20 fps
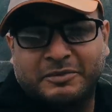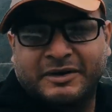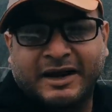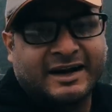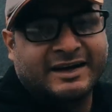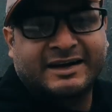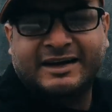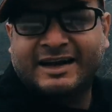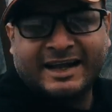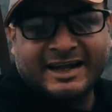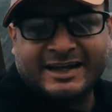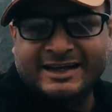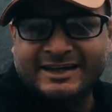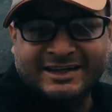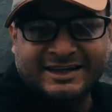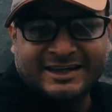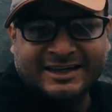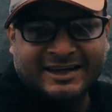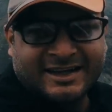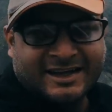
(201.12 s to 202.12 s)
at. Like,
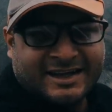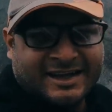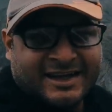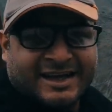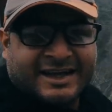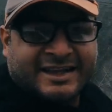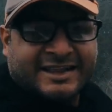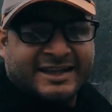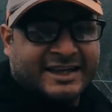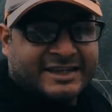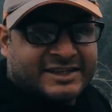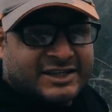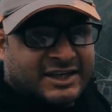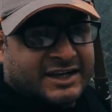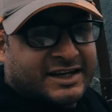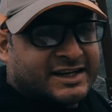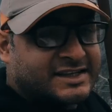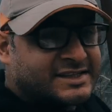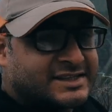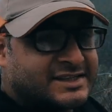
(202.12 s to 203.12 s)

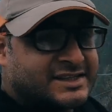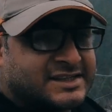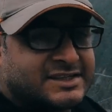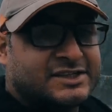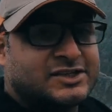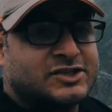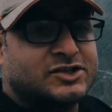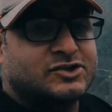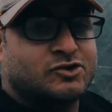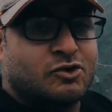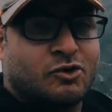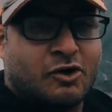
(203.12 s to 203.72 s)
nature is just so